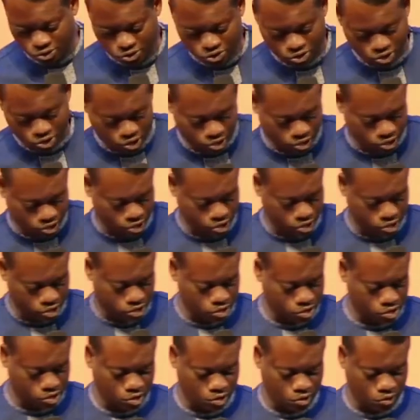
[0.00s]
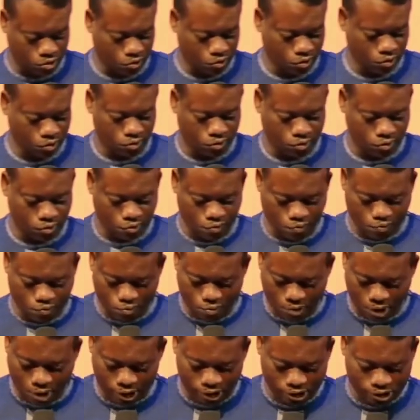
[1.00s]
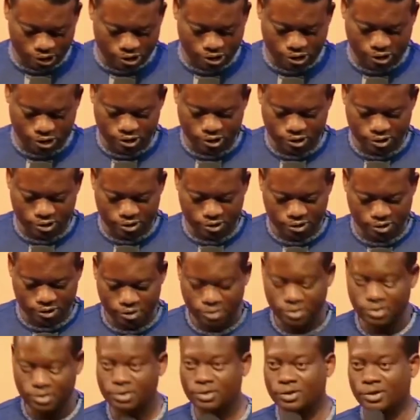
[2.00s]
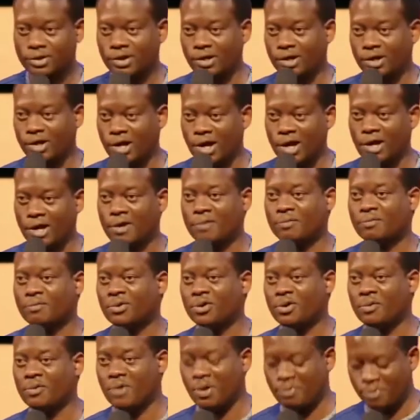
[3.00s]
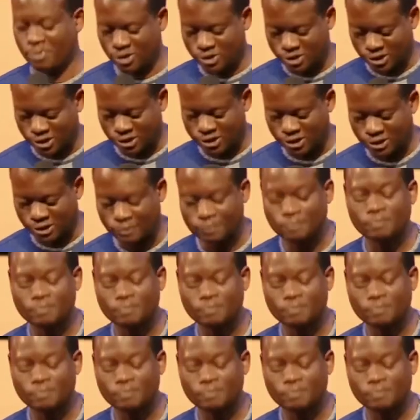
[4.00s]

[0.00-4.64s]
Jesus' mighty name. You may be seated.